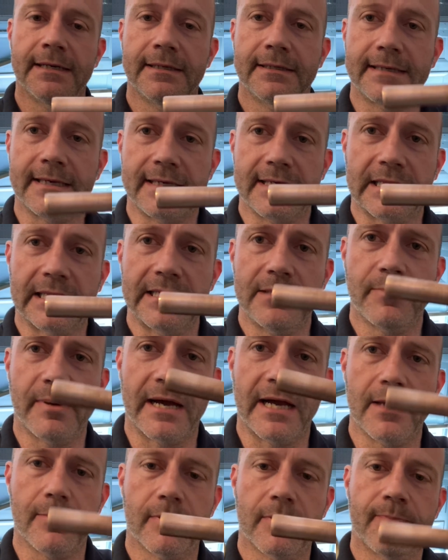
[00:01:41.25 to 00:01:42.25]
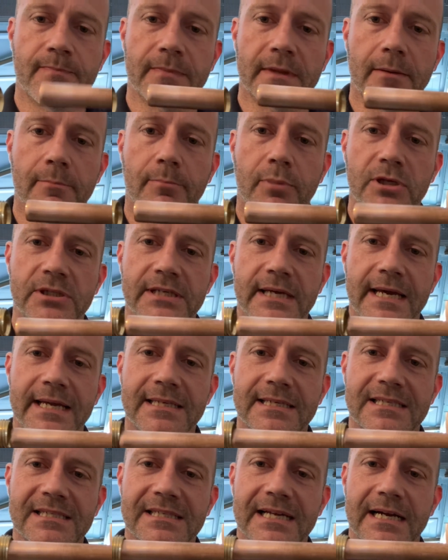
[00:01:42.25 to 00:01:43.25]
Get your clean pipe and push it
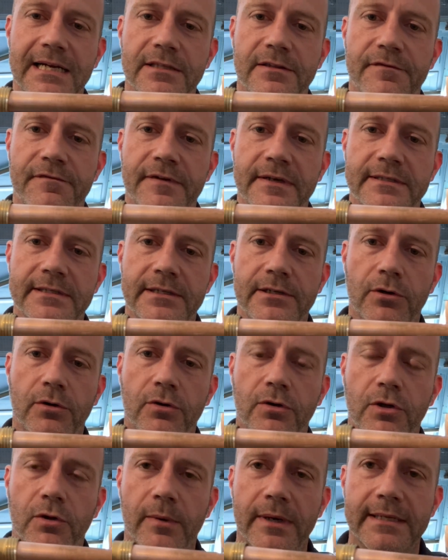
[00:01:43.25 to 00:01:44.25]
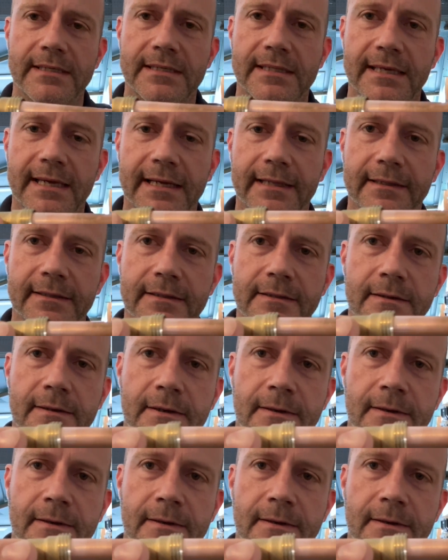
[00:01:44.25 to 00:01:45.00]
inside the fitting all the way to the end.